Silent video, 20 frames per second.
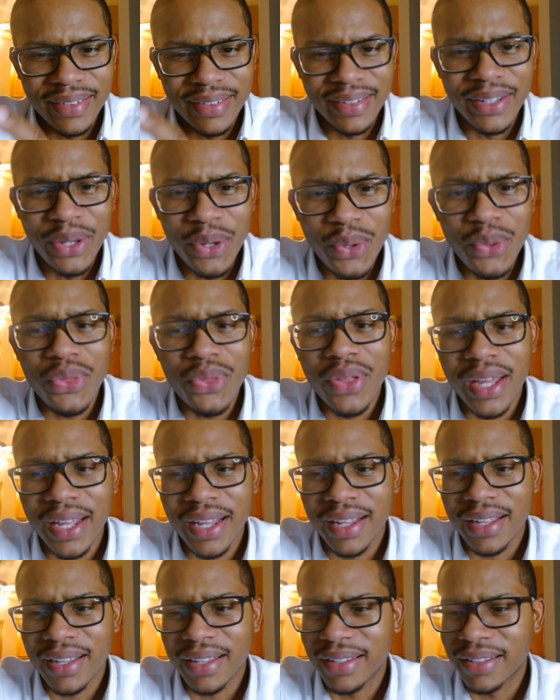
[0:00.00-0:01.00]
you
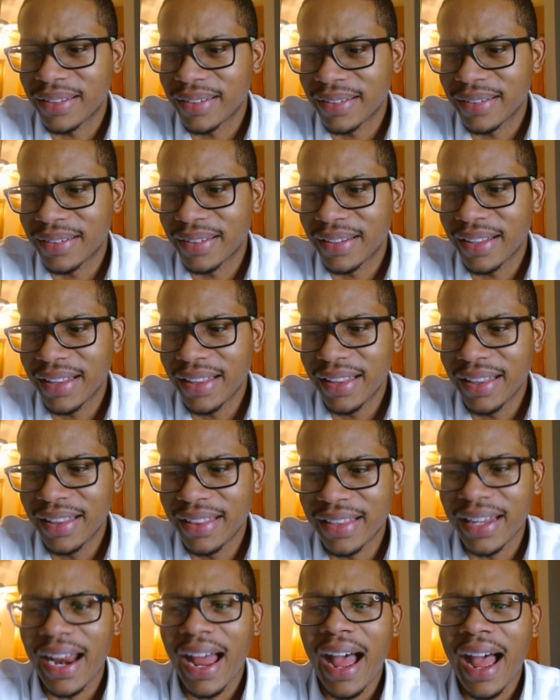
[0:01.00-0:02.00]
think
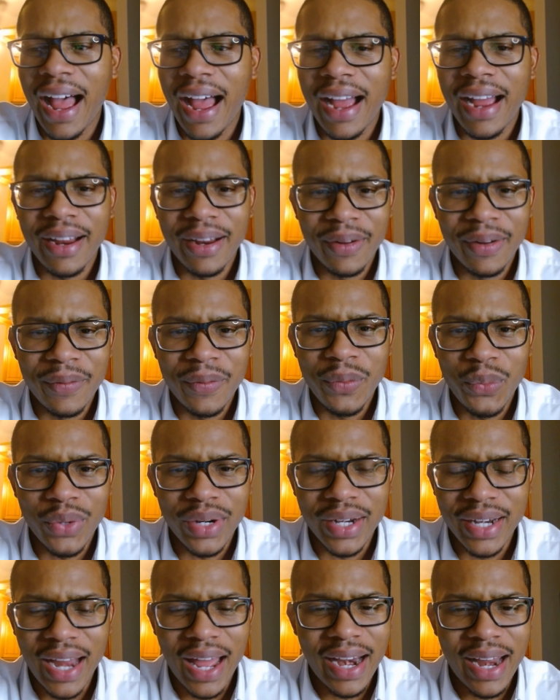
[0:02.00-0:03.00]
that I
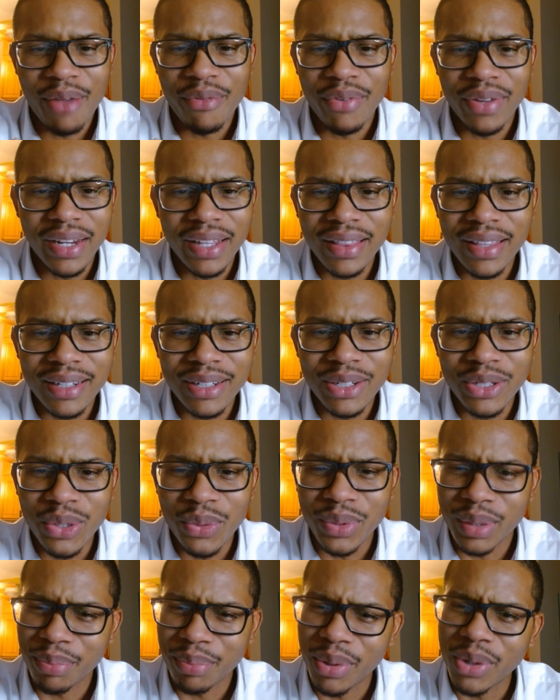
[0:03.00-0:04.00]
would not have anything to do
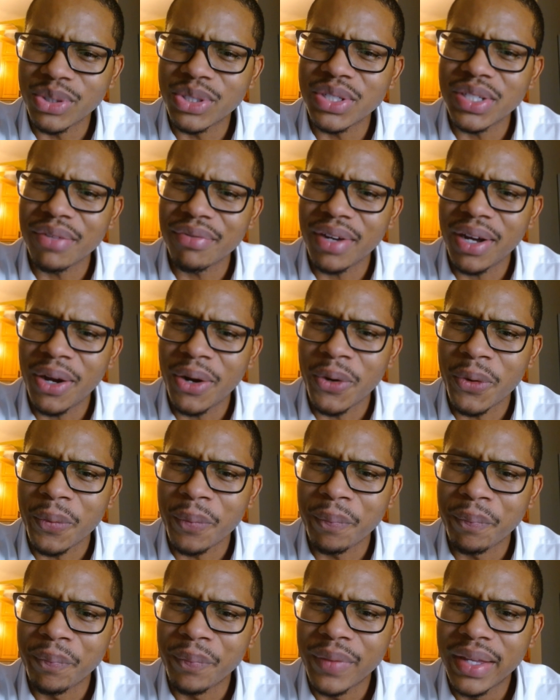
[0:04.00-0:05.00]
with the purchase of a
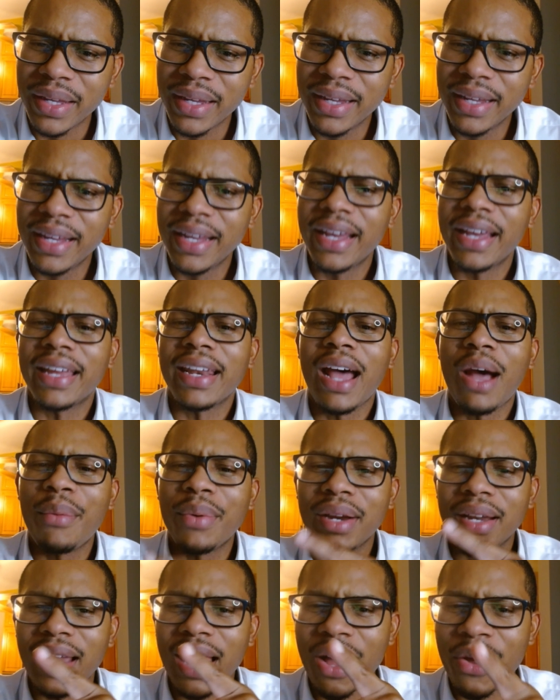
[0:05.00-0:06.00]
home, and I
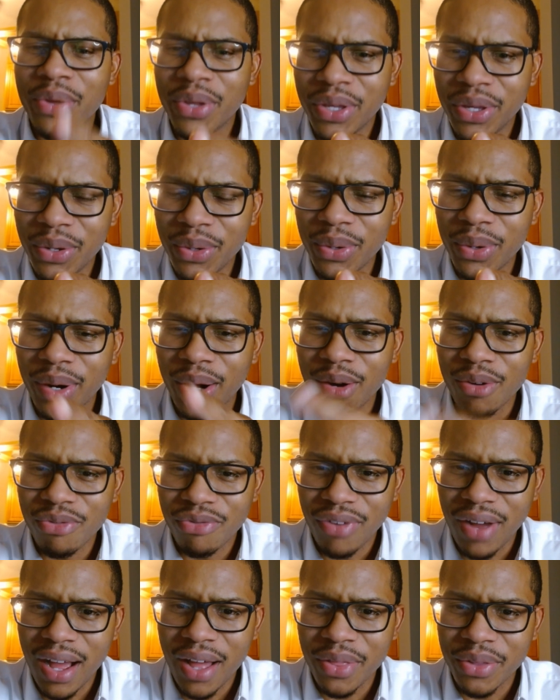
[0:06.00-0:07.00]
would allow you, her
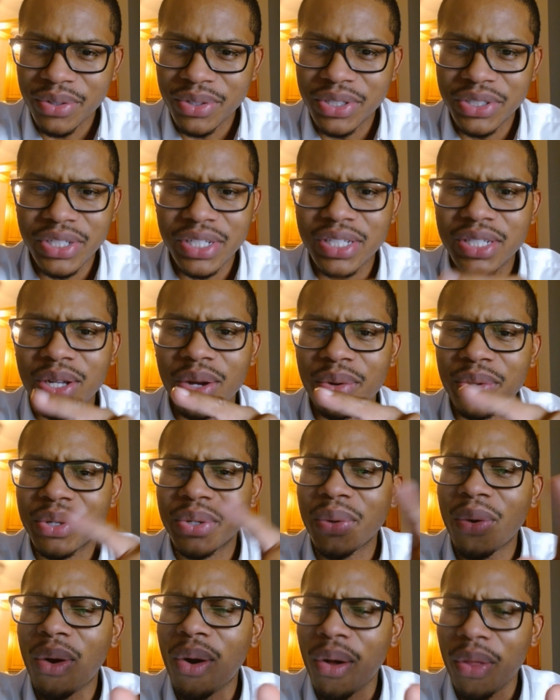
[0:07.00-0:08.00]
father, to just go and
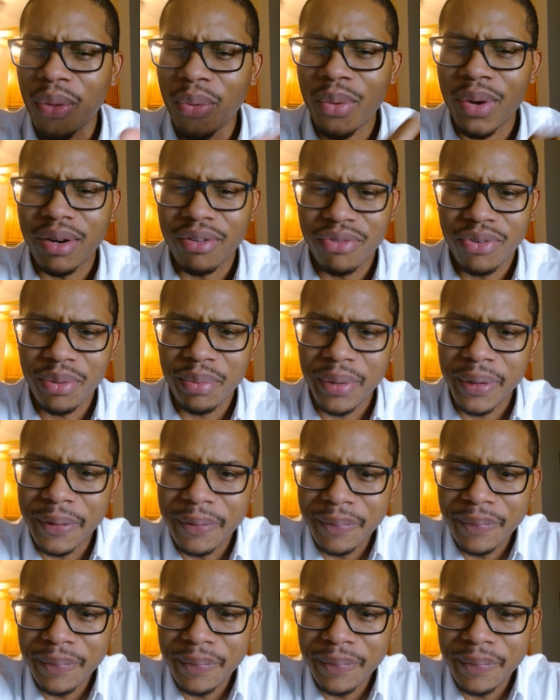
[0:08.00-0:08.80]
do all the work for me.